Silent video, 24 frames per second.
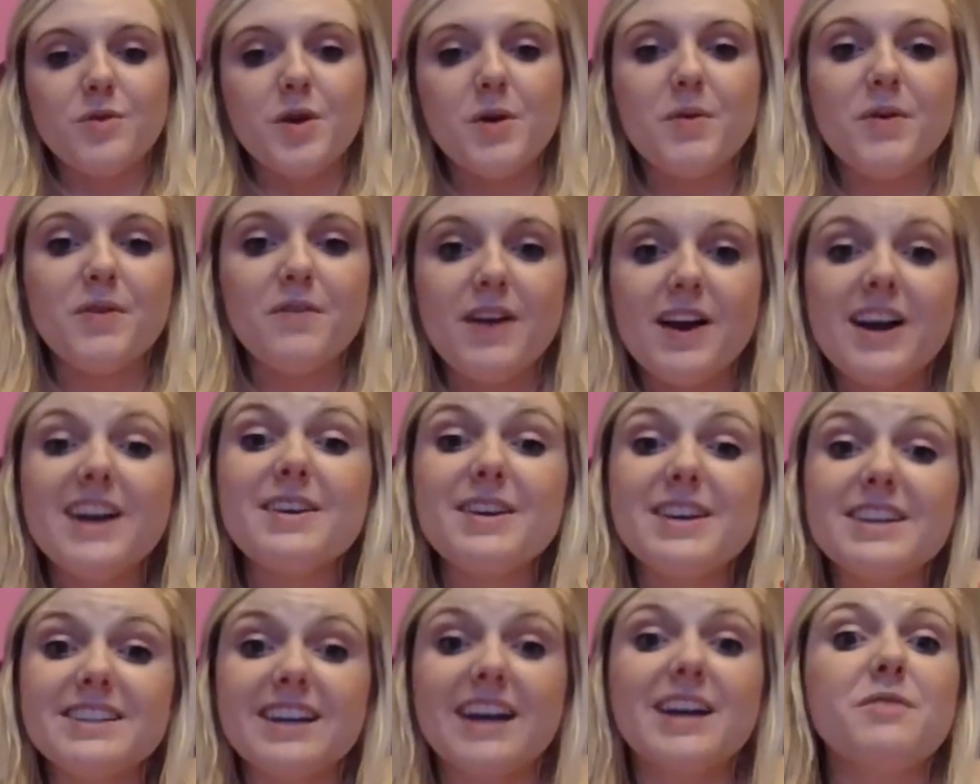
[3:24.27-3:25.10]
So we were
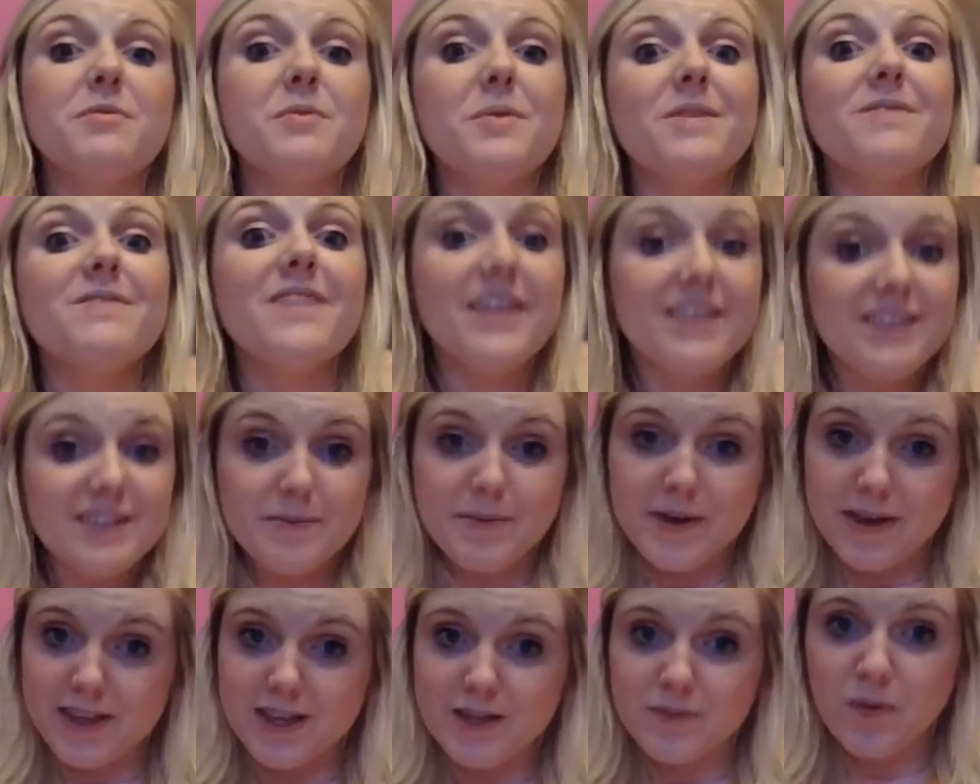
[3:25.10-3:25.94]
very excited when we
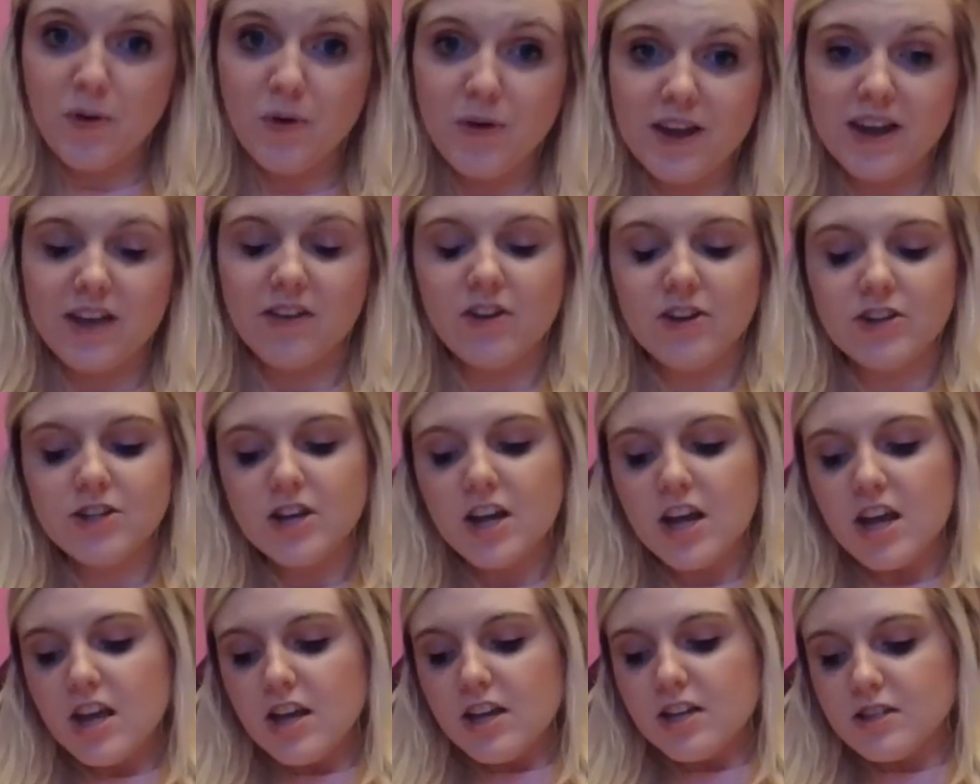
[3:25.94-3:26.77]
found somebody that spoke
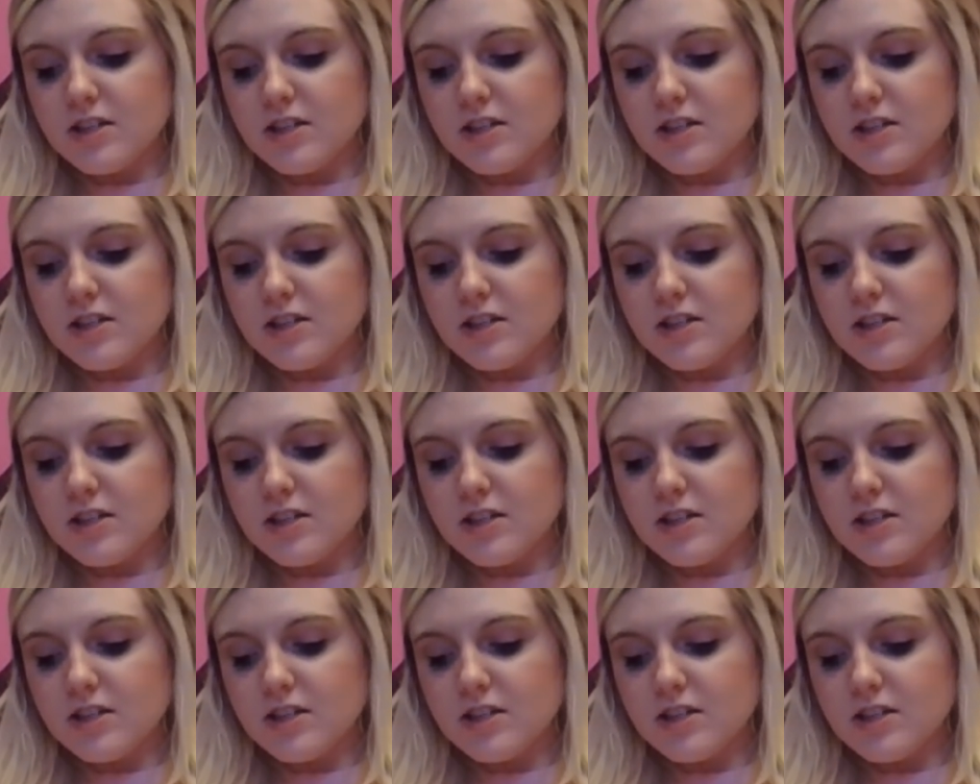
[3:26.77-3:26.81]
English.